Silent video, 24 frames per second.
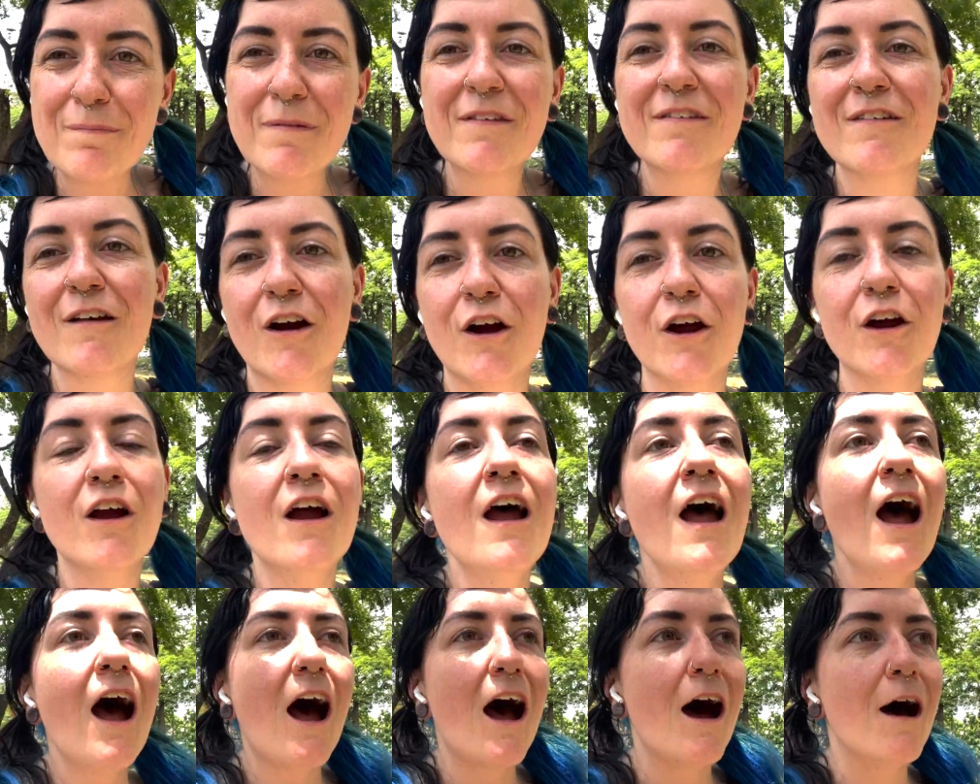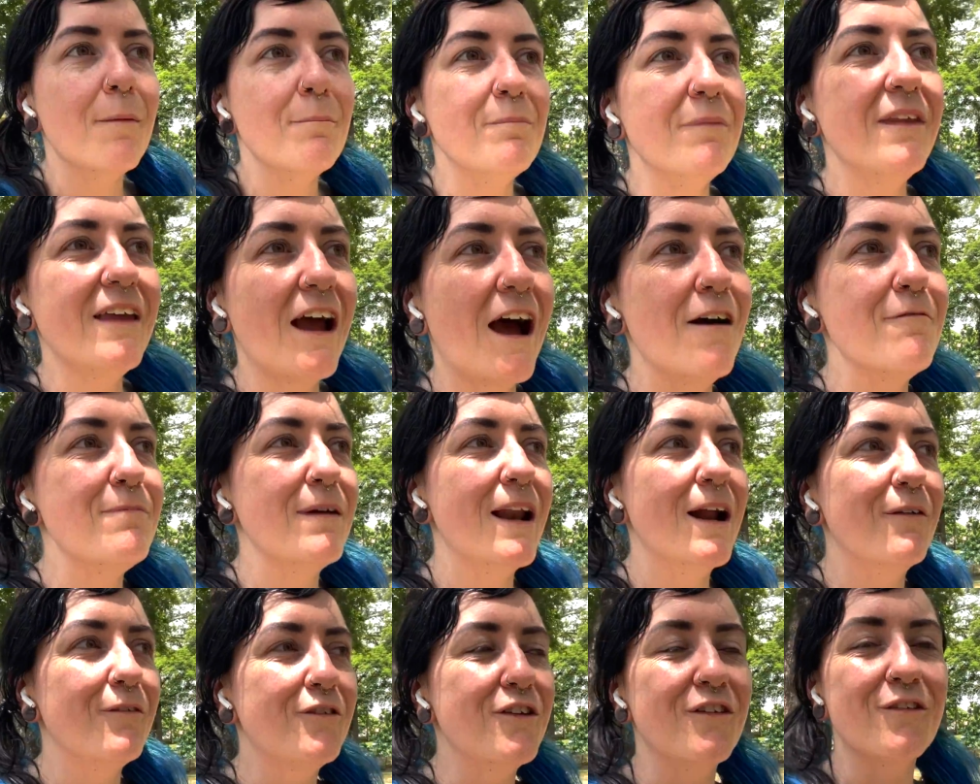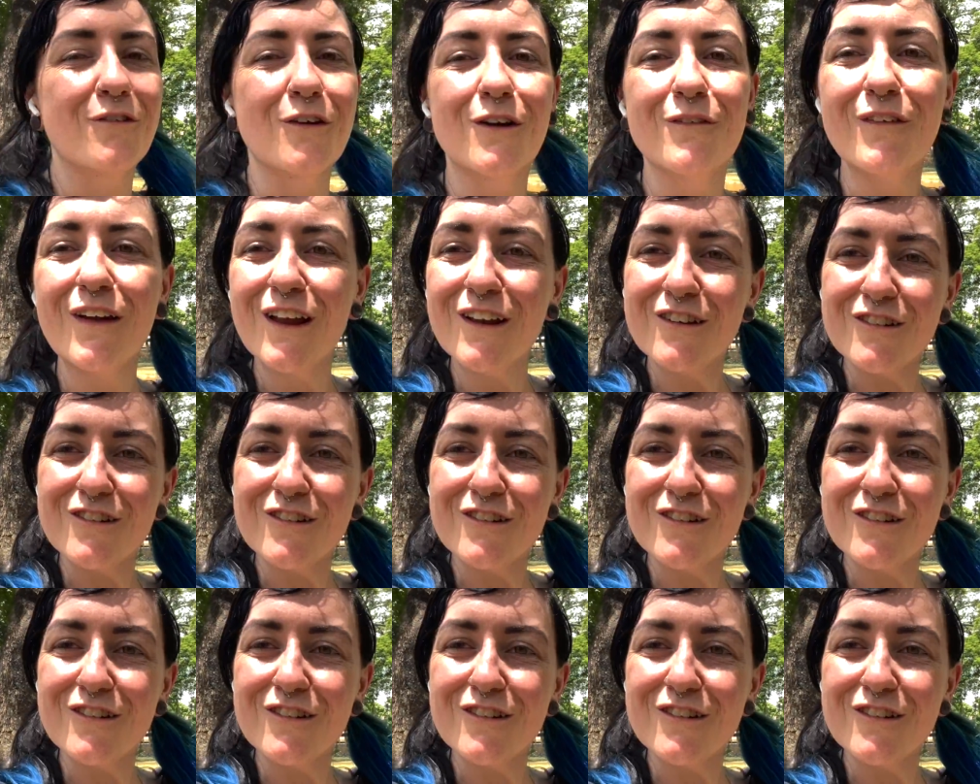So I've been able to sort of